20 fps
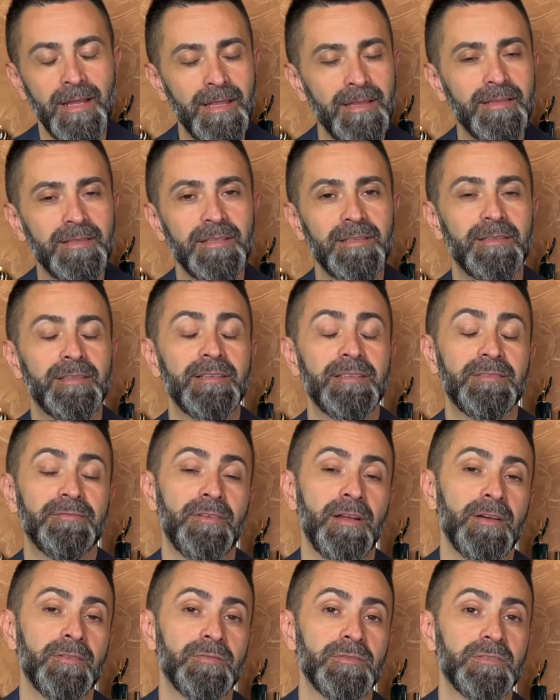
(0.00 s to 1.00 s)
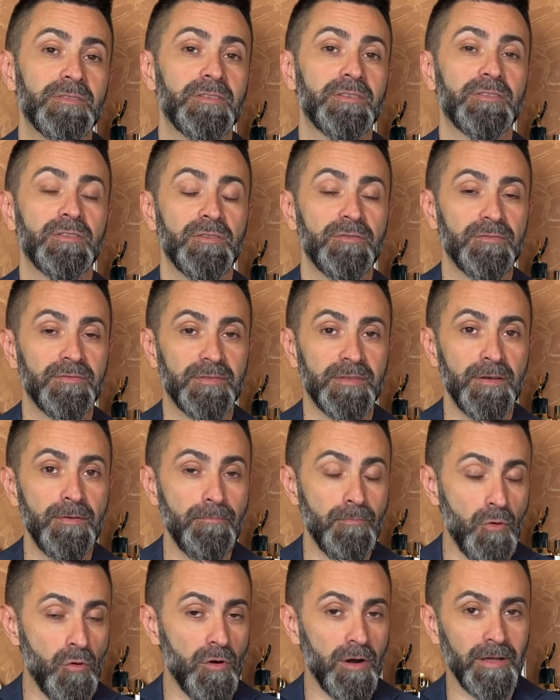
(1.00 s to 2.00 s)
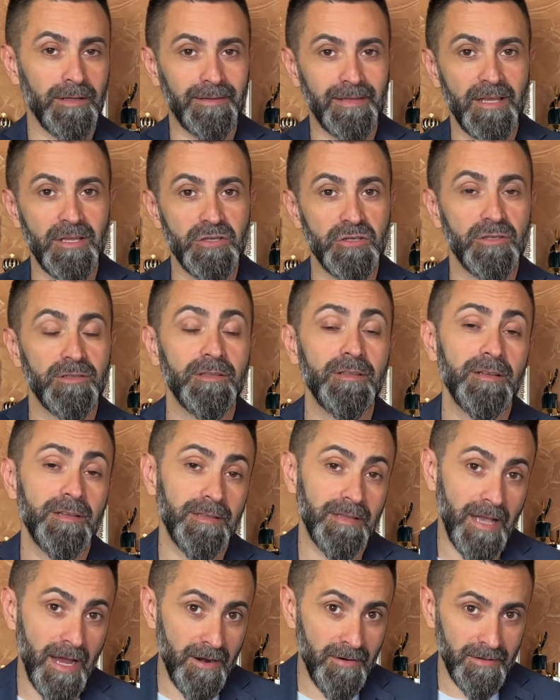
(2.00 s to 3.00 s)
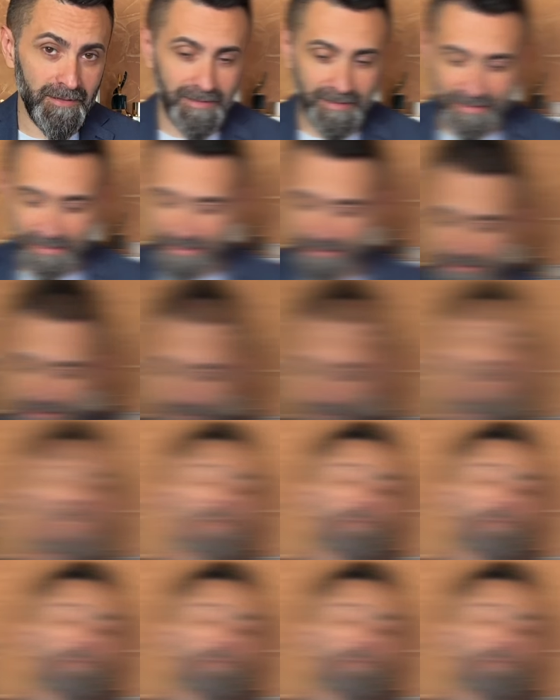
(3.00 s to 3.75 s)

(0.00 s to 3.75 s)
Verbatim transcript: And th this fragrance deserves uh, more attention than it currently gets.